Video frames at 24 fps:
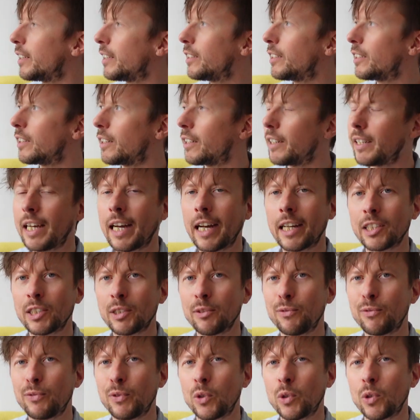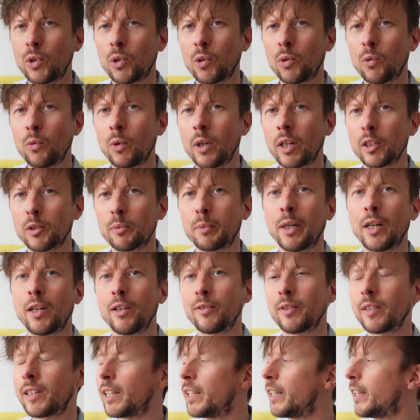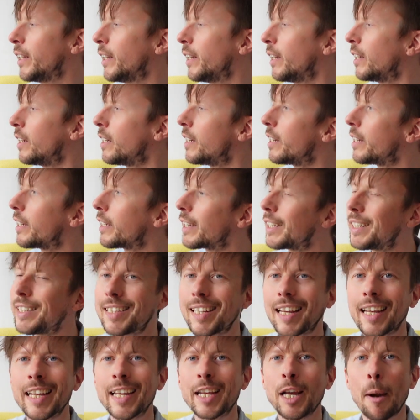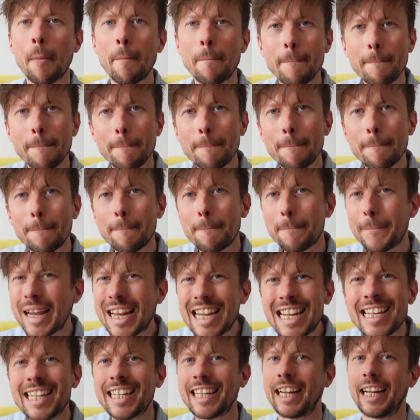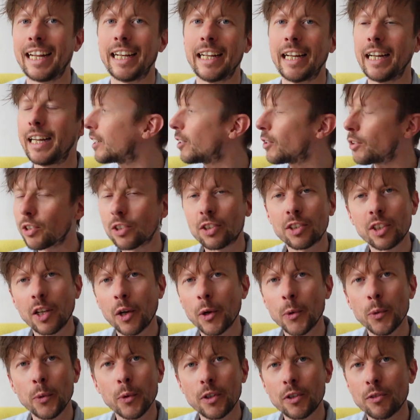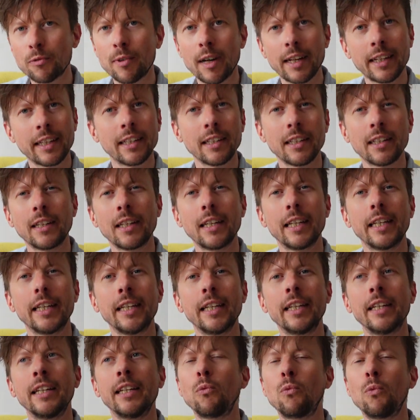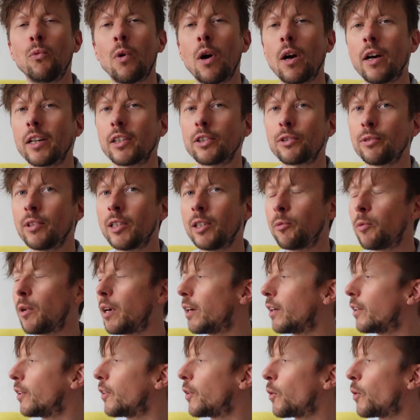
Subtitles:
DJI Action 4 works perfectly, can take a beating, got soaked regularly, works really well.